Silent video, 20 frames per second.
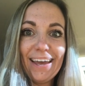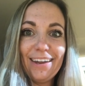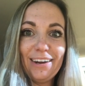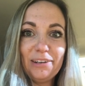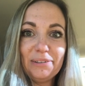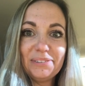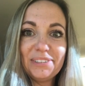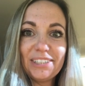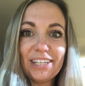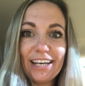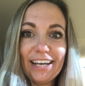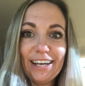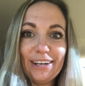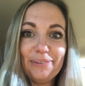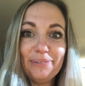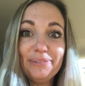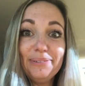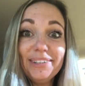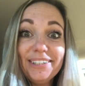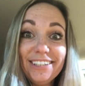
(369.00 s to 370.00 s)
And I've stayed
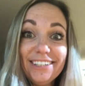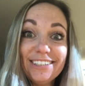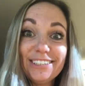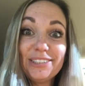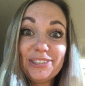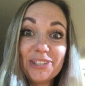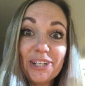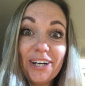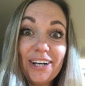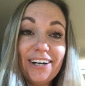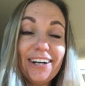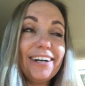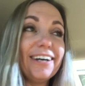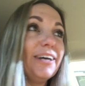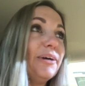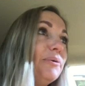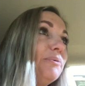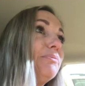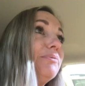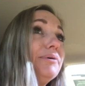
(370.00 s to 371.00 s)
really strong
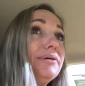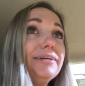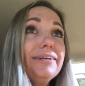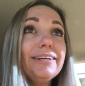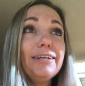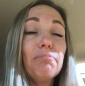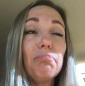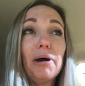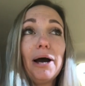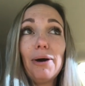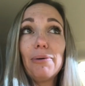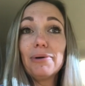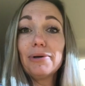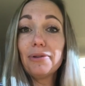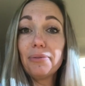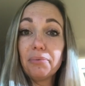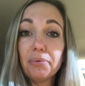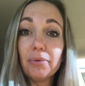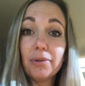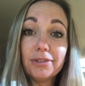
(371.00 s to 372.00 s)
and really powered
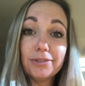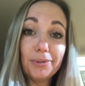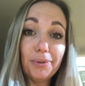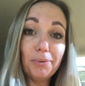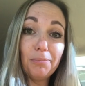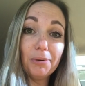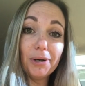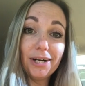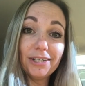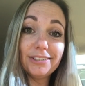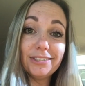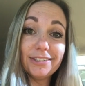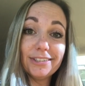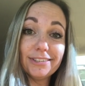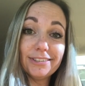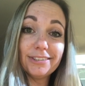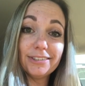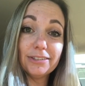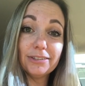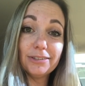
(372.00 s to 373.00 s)
through this whole
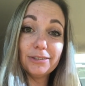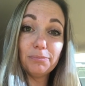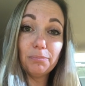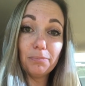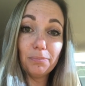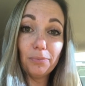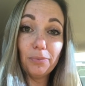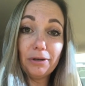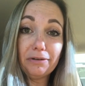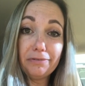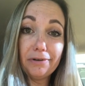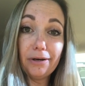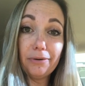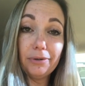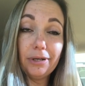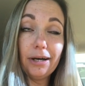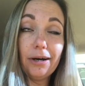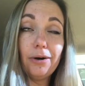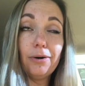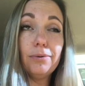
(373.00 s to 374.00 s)
process since we
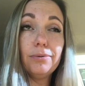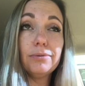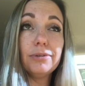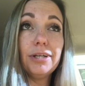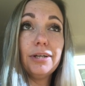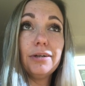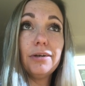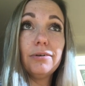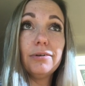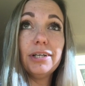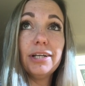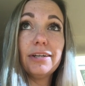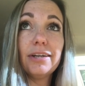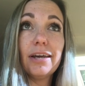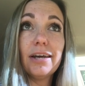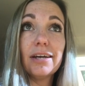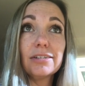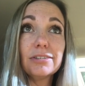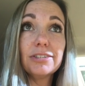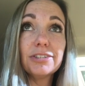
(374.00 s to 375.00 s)
found out, you know, he had
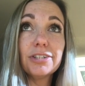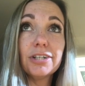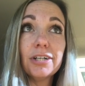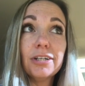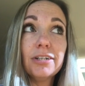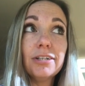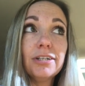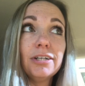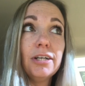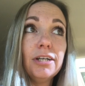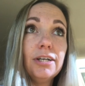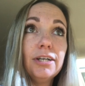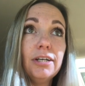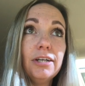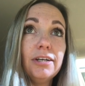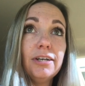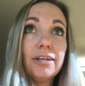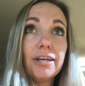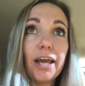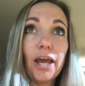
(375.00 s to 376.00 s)
cancer.
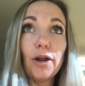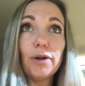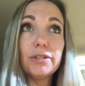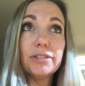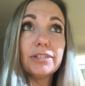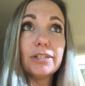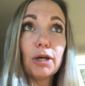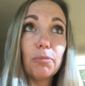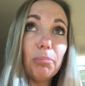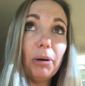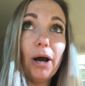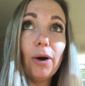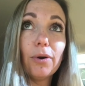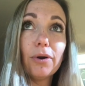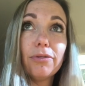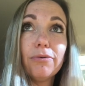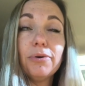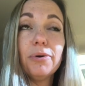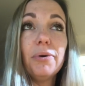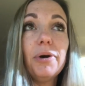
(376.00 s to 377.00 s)
You know, just like power
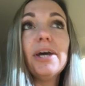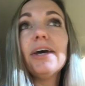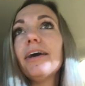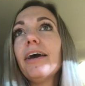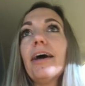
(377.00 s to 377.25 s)
through it.